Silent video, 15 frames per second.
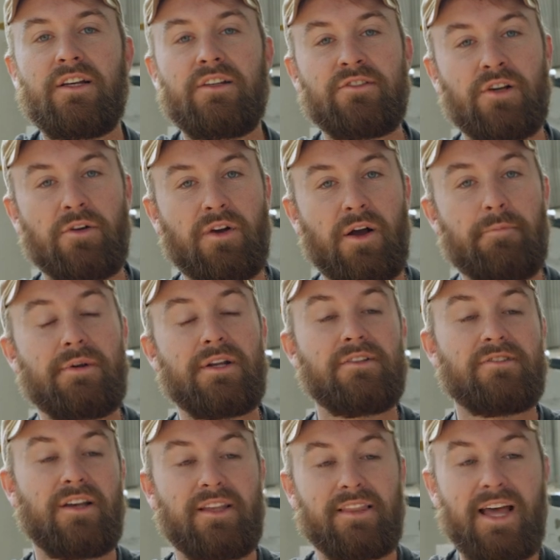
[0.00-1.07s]
So
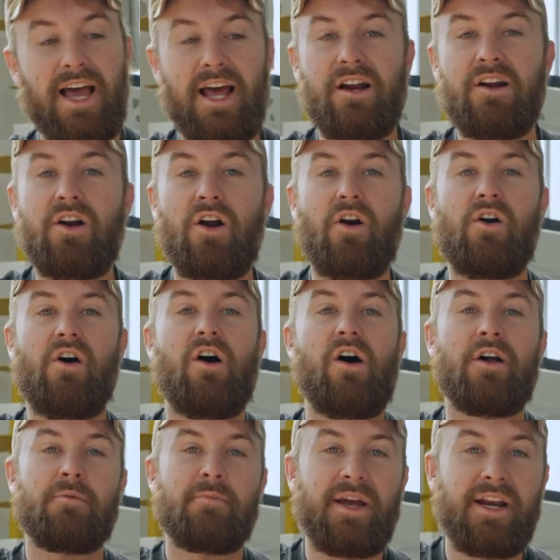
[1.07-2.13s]
companies like that are
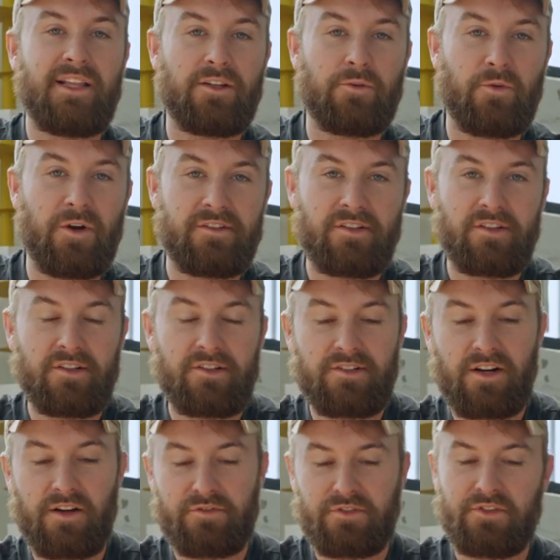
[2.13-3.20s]
automating the rest of the stuff,